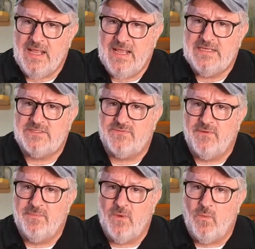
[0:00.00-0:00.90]
it's
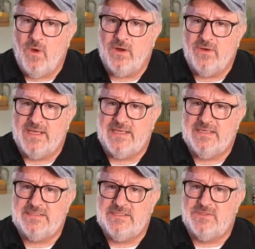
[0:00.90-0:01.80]
from the water. It
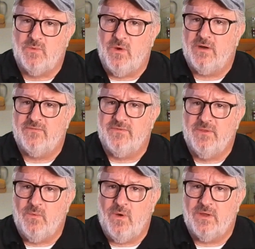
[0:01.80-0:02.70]
gets its water from
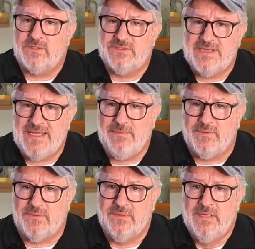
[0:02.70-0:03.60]
the water
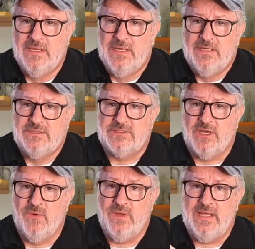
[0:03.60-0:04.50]
table.
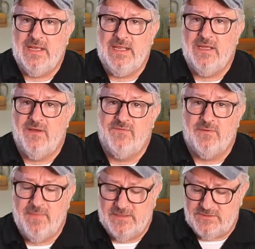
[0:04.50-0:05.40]
So any of
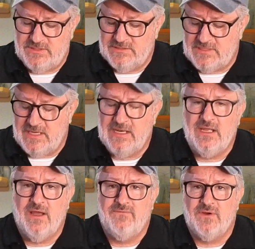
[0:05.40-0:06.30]
your Marzens,
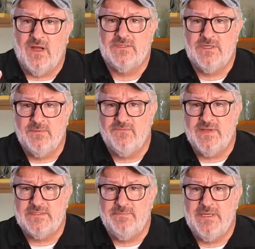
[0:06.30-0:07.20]
any of your
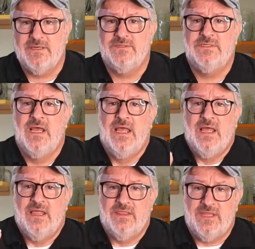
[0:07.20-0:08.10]
Oktoberfest beers,
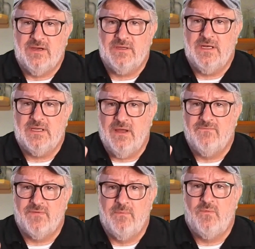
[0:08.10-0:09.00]
they're going to
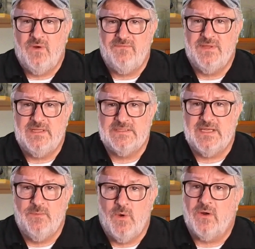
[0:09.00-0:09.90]
come from roughly the
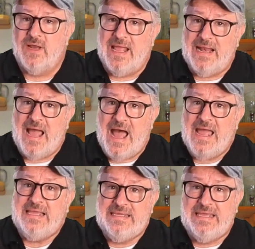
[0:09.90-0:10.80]
same water. And
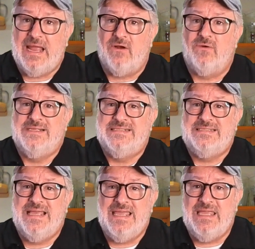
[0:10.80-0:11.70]
I
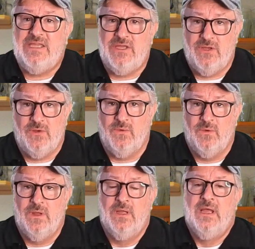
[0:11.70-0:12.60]
guarantee you